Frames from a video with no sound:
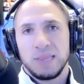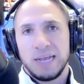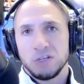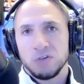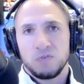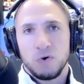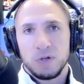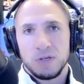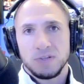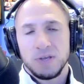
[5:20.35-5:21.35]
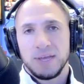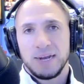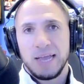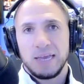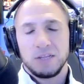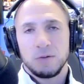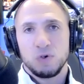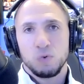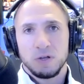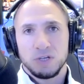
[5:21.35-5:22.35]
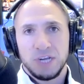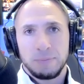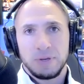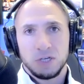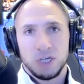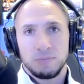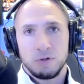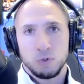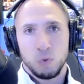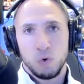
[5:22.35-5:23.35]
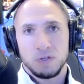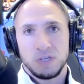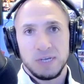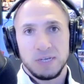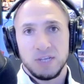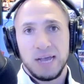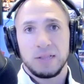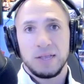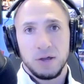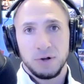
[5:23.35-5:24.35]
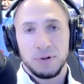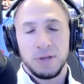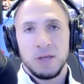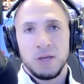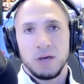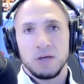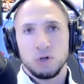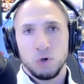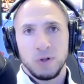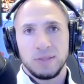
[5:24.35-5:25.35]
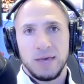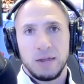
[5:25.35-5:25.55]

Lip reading: laser focused on that AEW World Championship. Those were words he exactly uttered during that